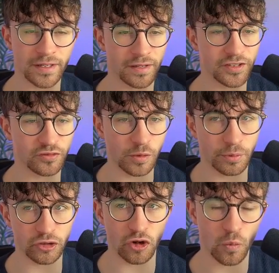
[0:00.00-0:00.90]
And this will
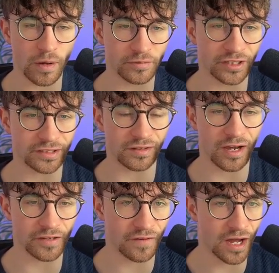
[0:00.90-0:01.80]
put your website
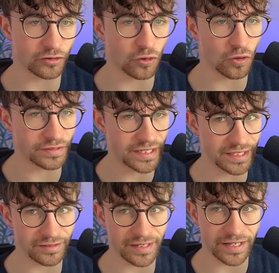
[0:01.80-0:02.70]
live and on the
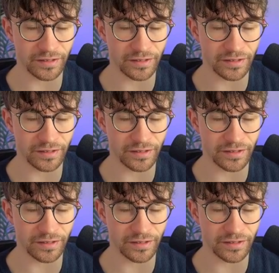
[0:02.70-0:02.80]
internet.